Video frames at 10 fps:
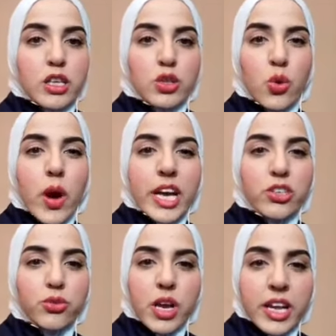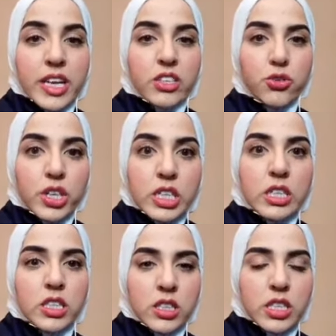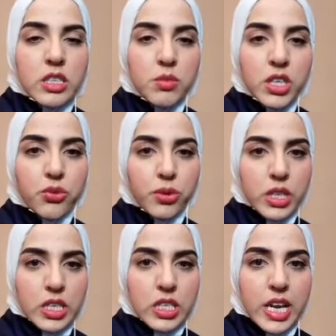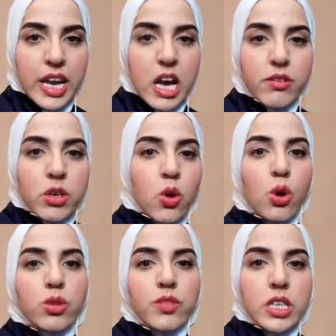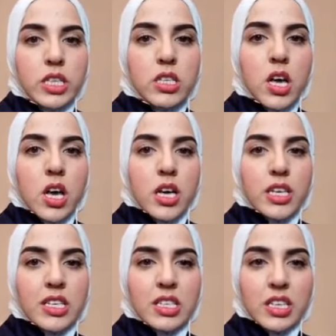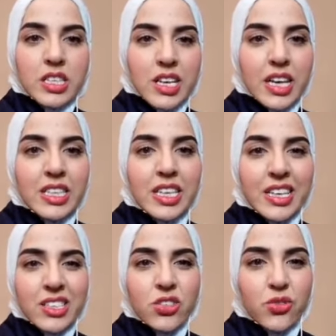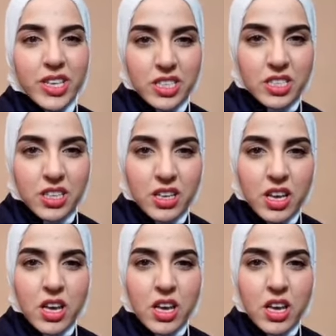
So ad- an adrenaline is being released, and having all of these is anxiety and stress.